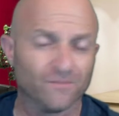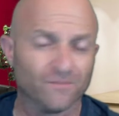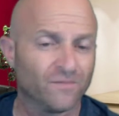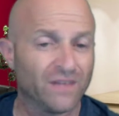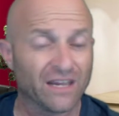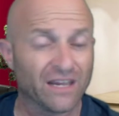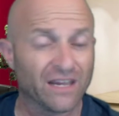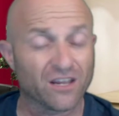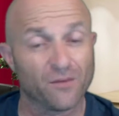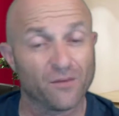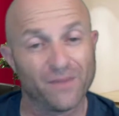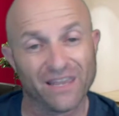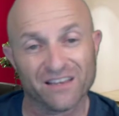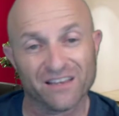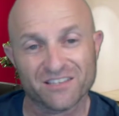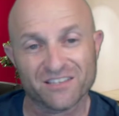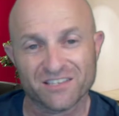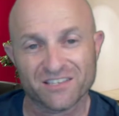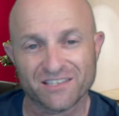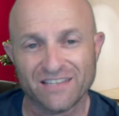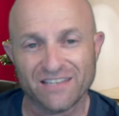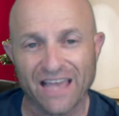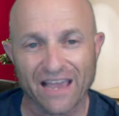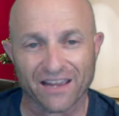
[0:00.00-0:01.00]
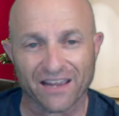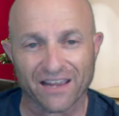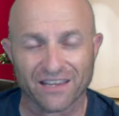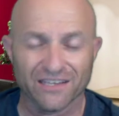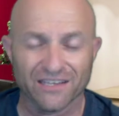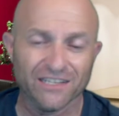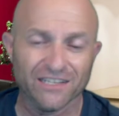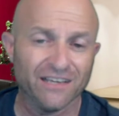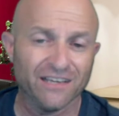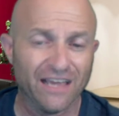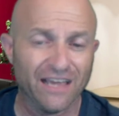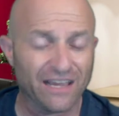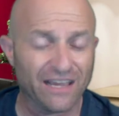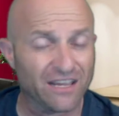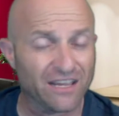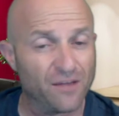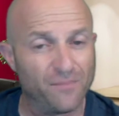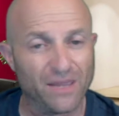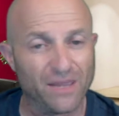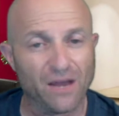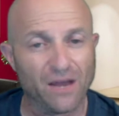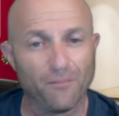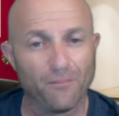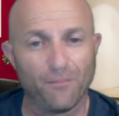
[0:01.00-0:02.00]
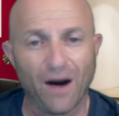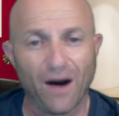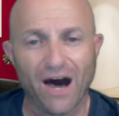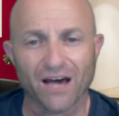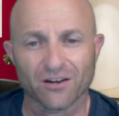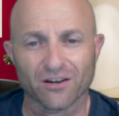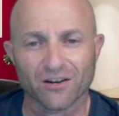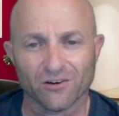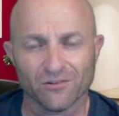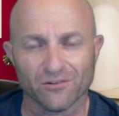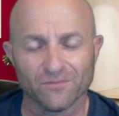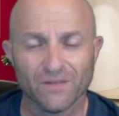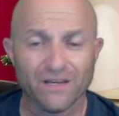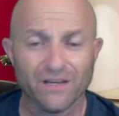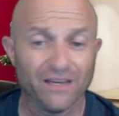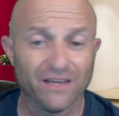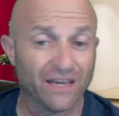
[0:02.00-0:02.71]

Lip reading: It could be a stick. It could be a bottle.